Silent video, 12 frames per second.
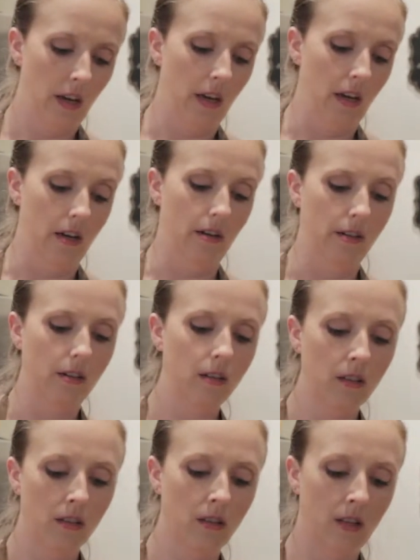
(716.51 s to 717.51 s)

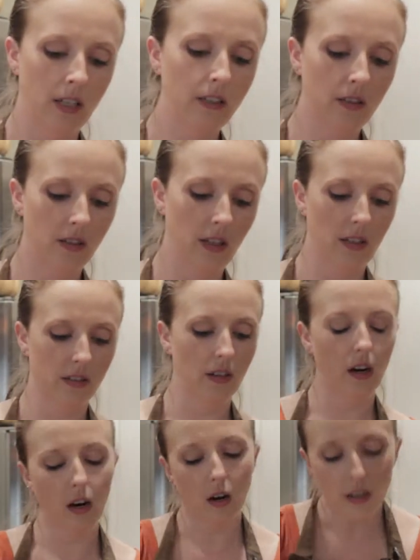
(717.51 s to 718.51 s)
And this is,
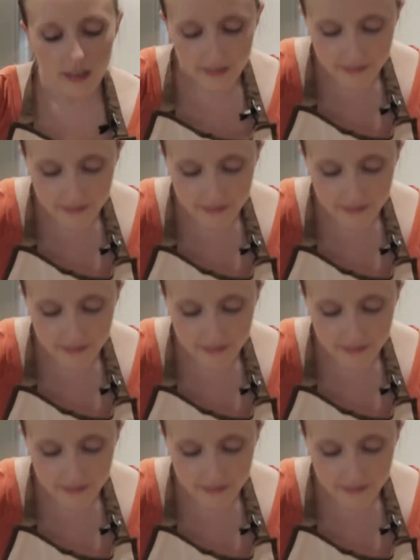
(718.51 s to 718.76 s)
oh,